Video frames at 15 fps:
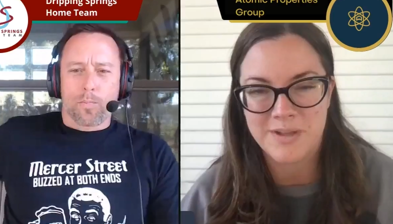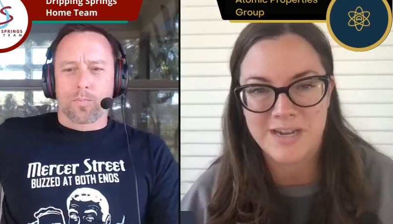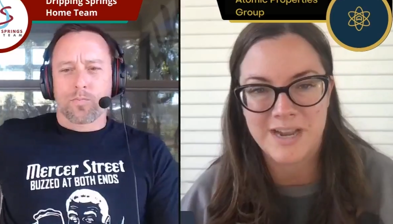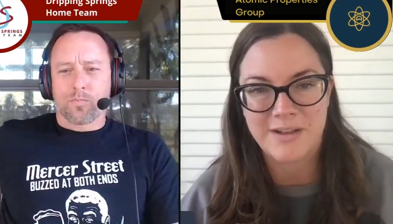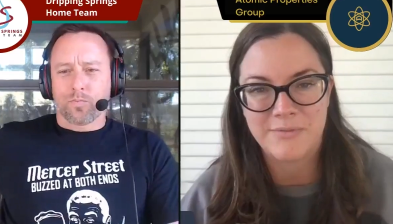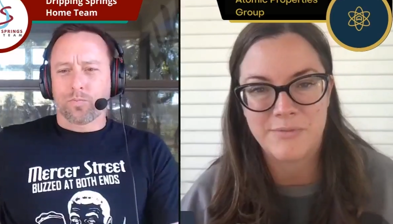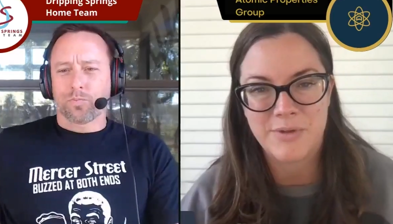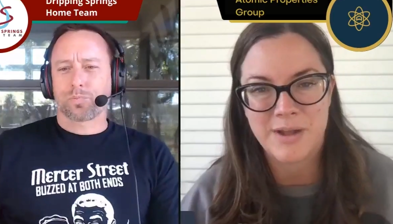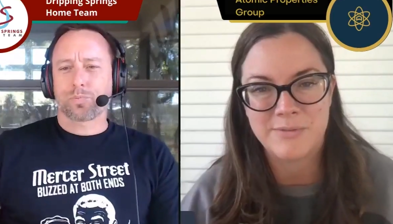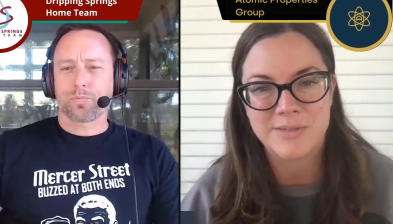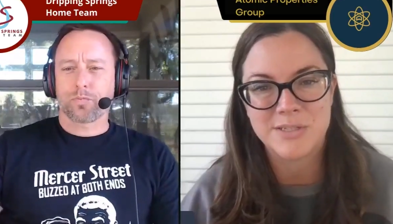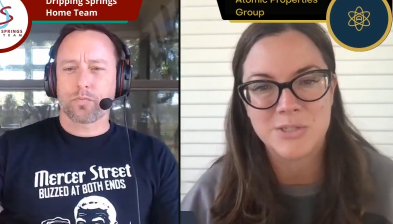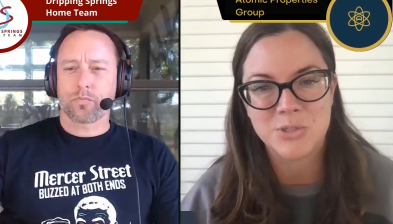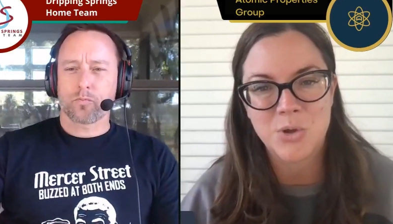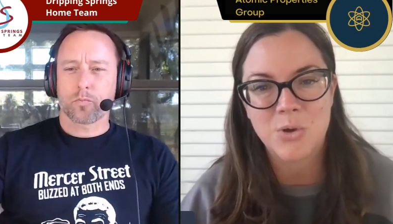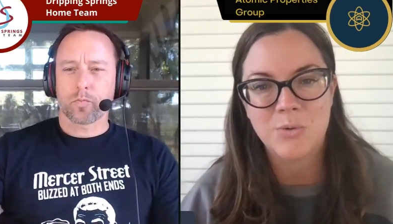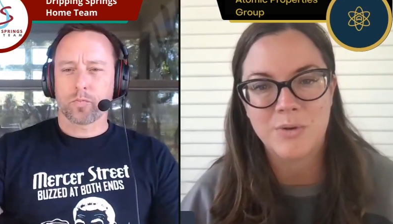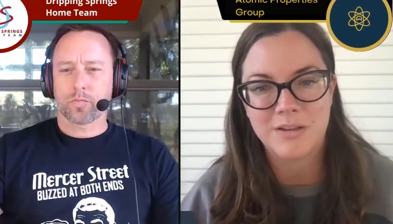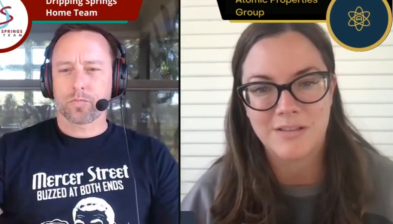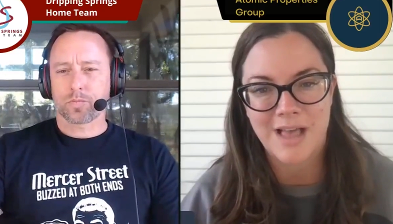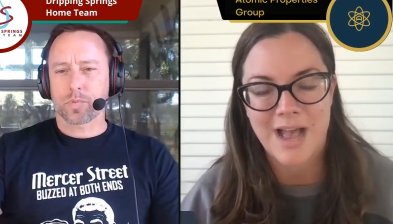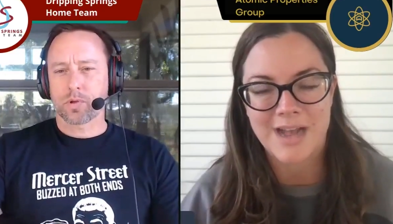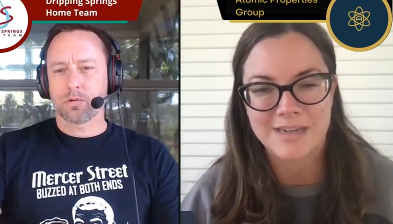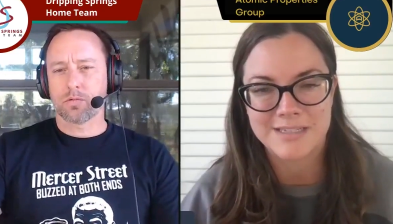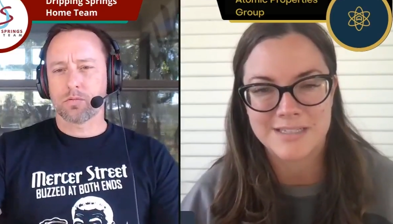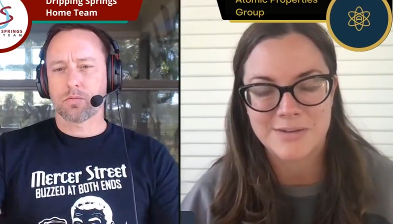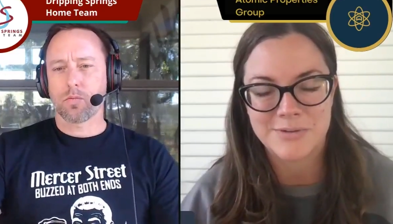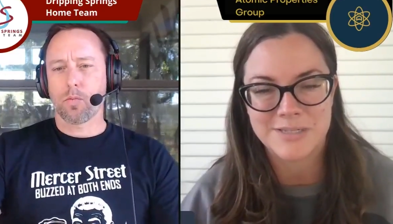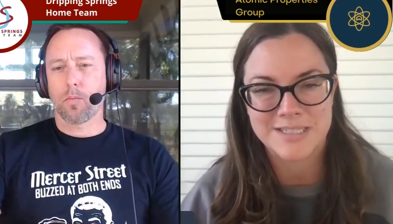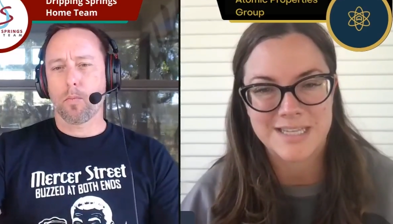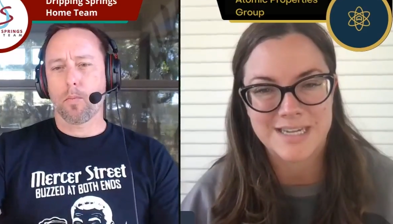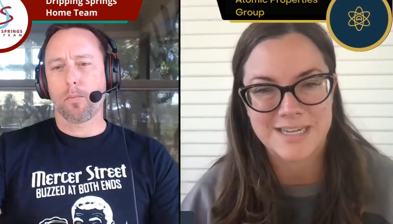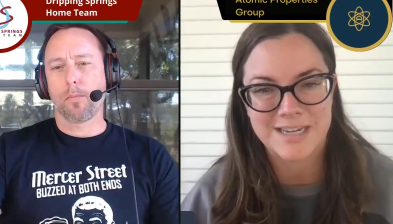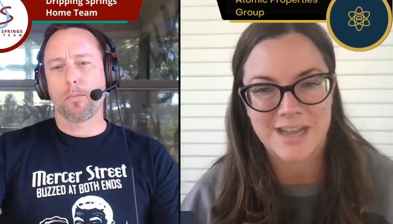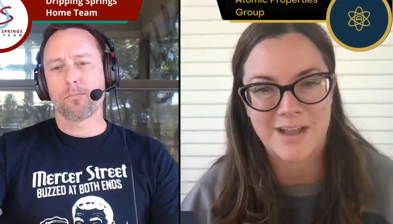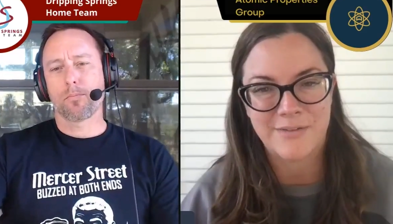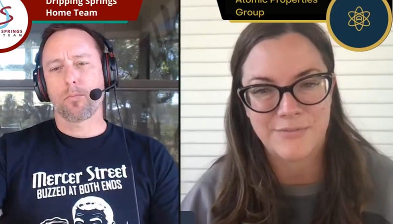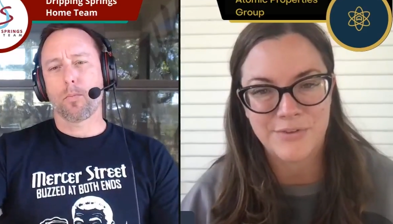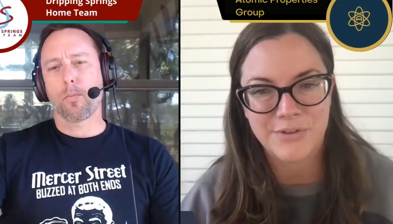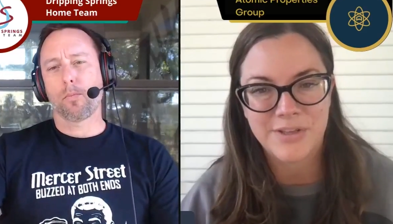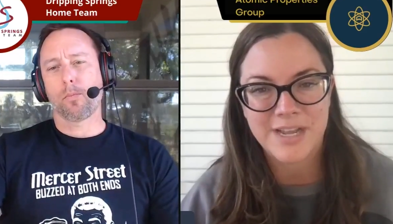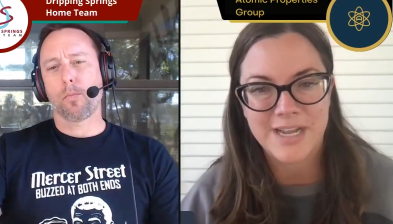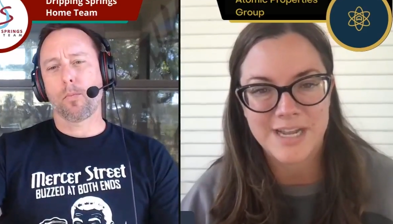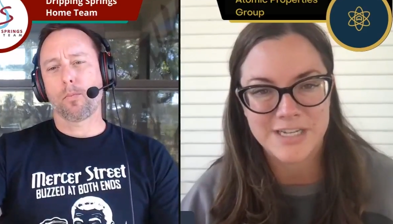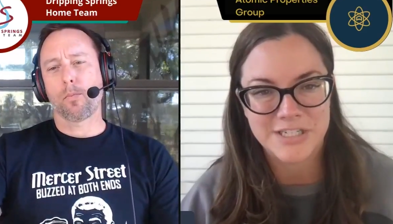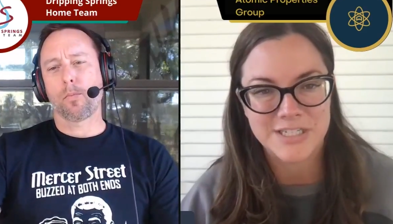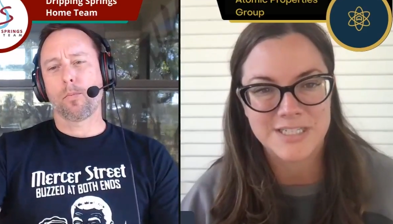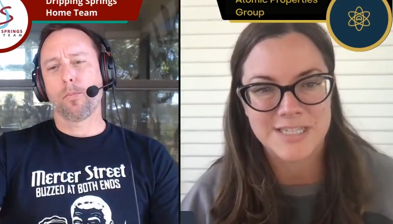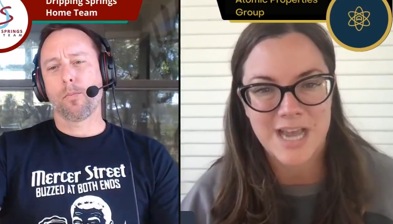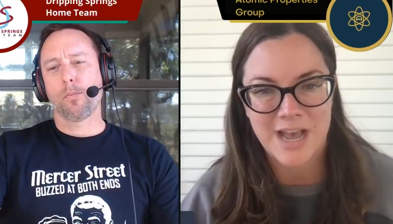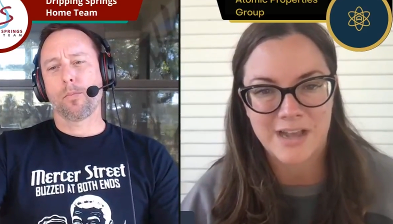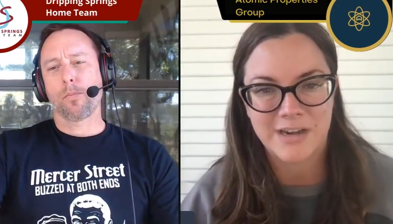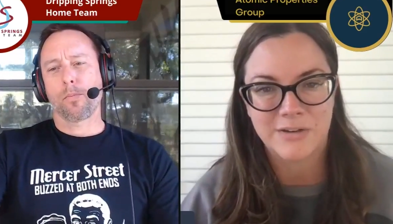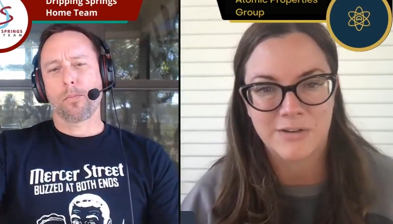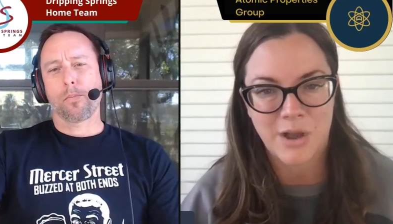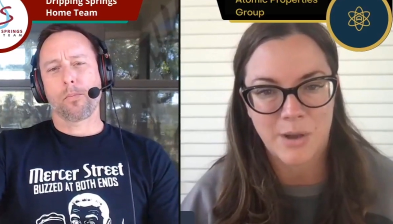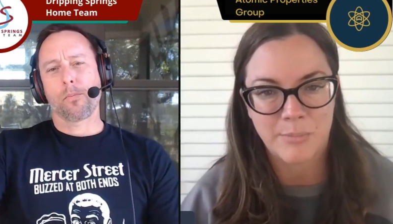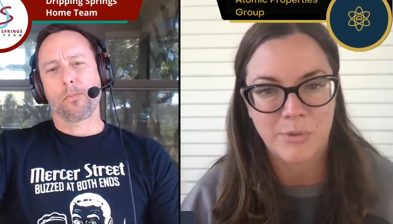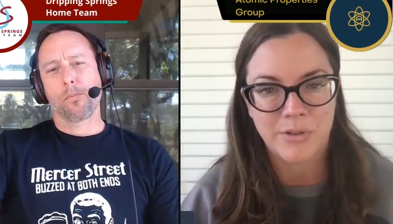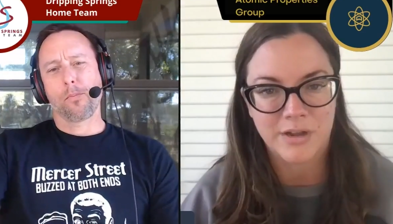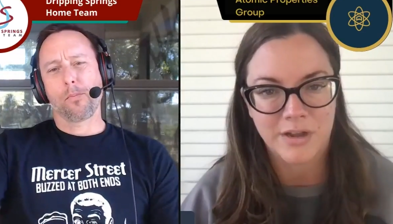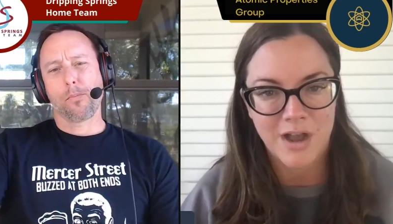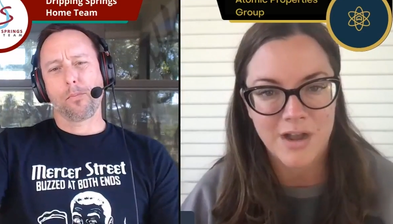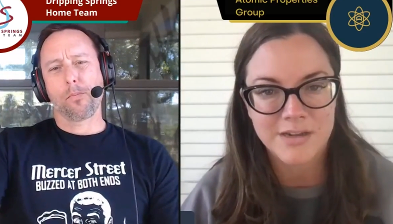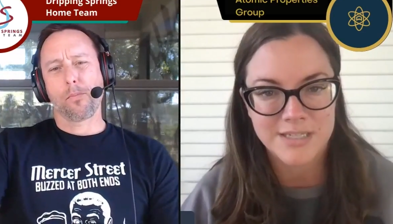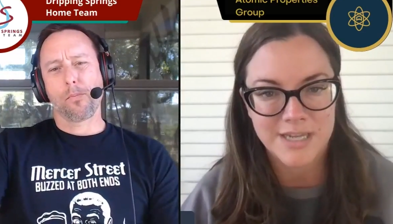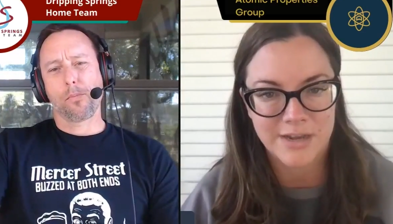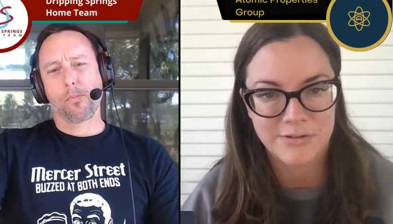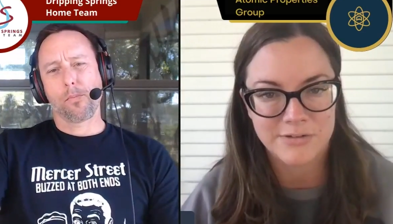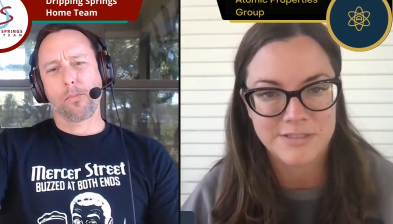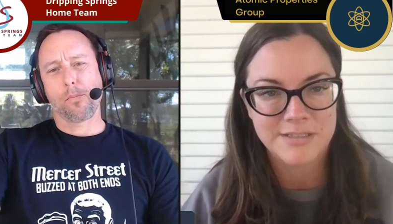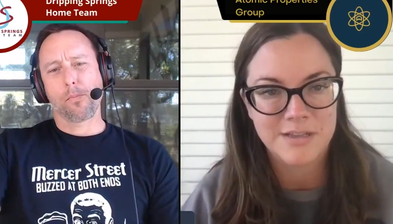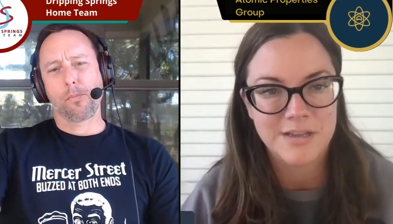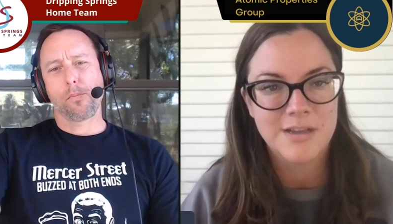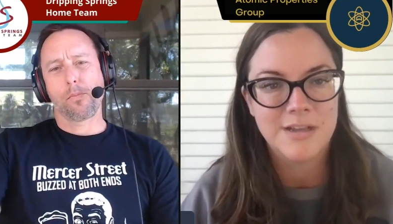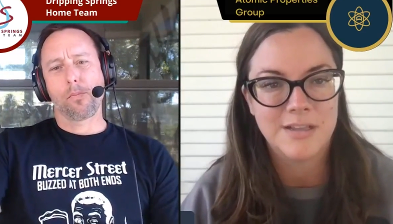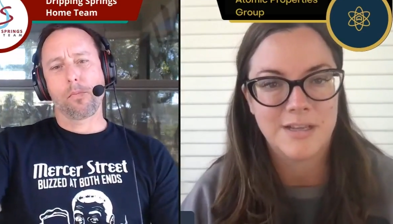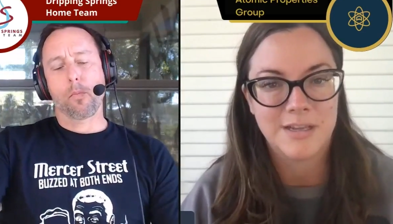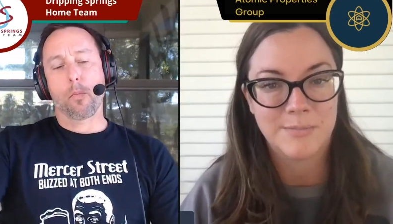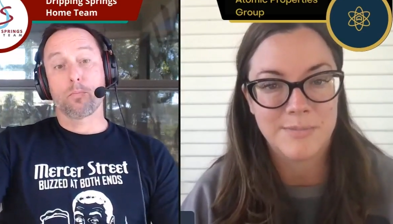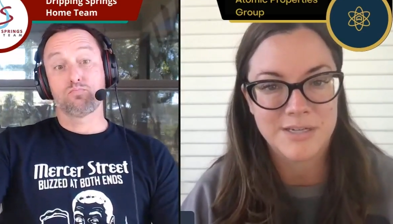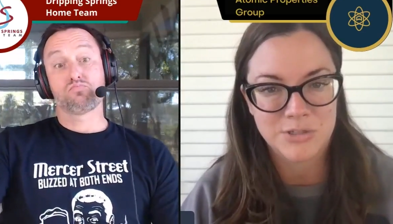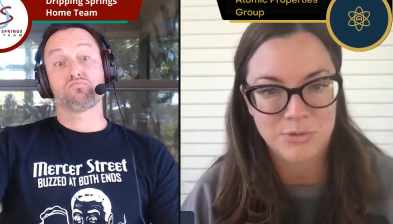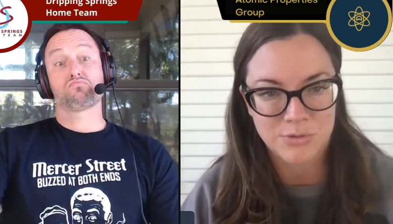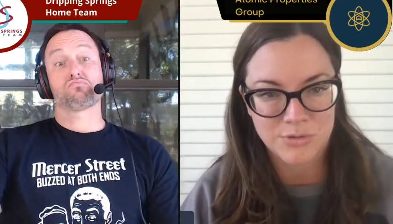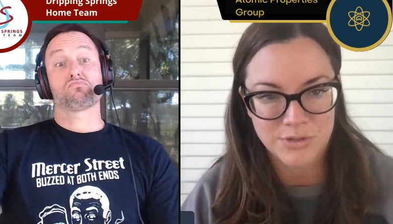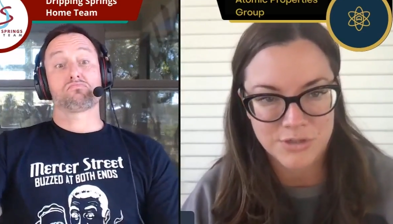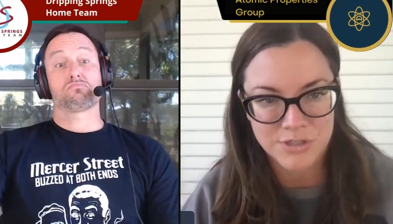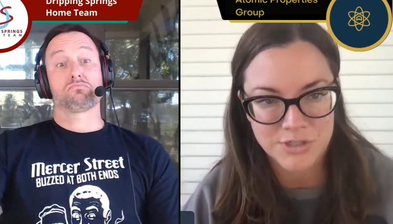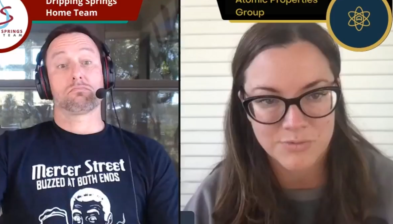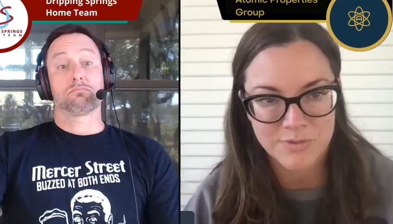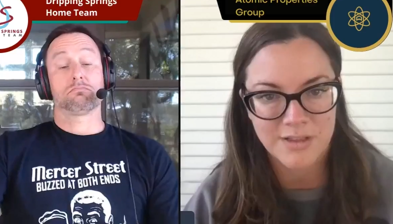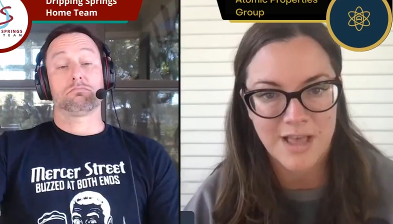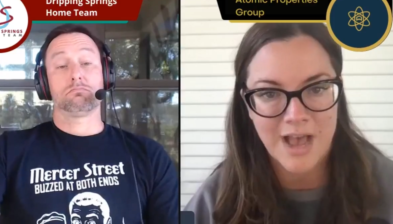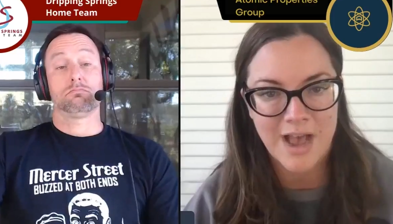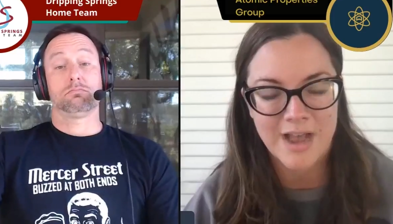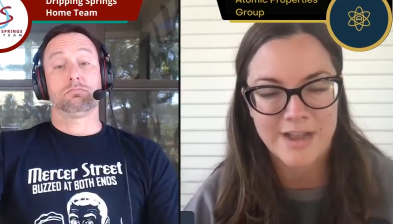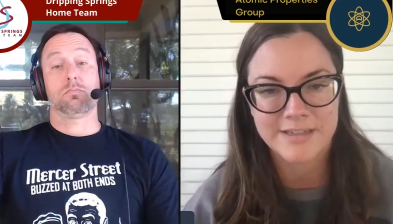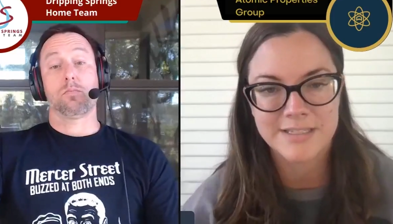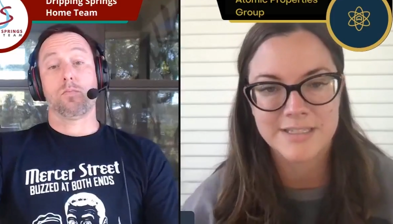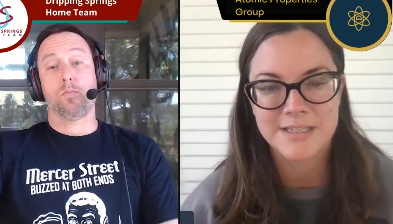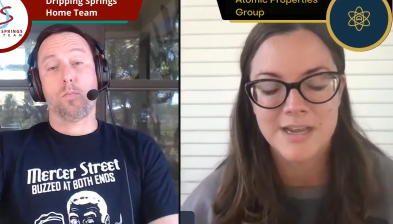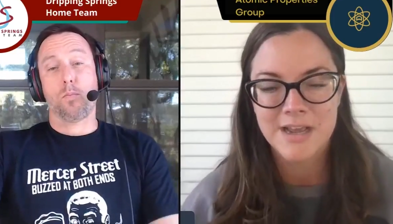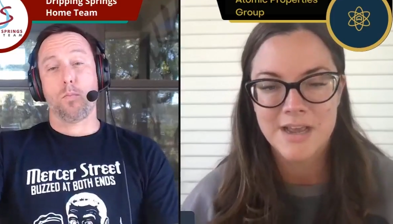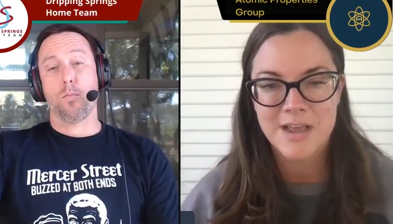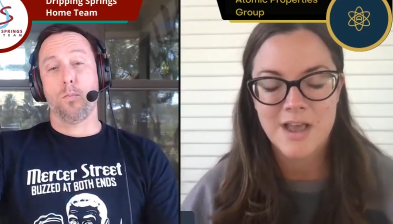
Speaker 1: and I I was so relaxed. I was like, I feel like I just had a couple of cocktails. Like my shoulders relaxed.